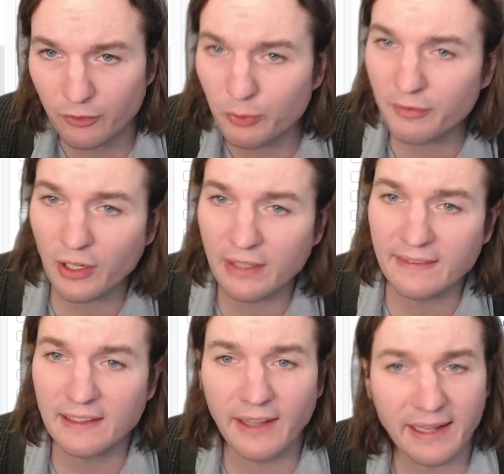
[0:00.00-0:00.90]
So we've already
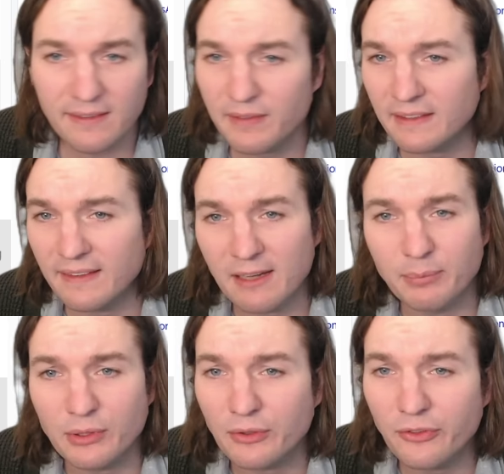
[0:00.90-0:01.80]
seen lots of
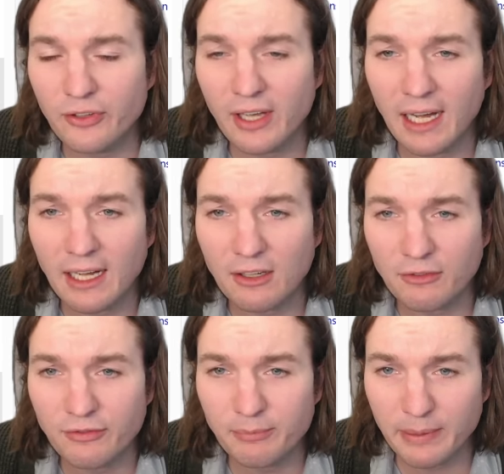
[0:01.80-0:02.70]
examples
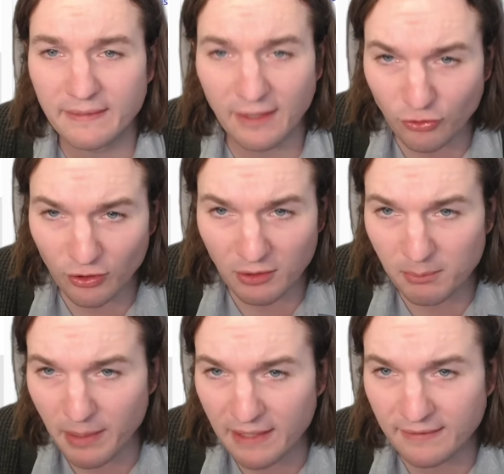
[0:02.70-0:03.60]
of
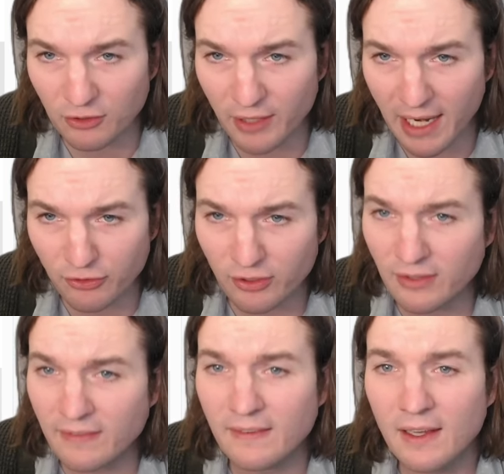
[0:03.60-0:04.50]
position-based
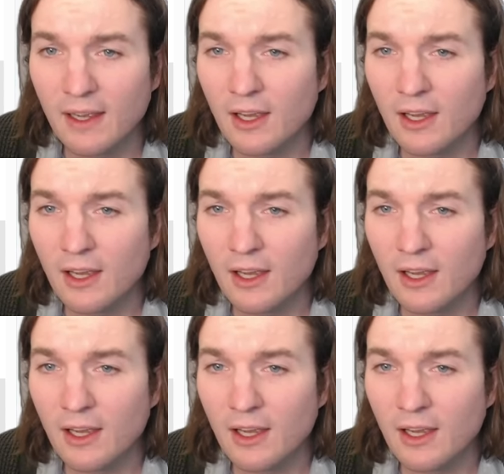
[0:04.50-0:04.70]
extractions.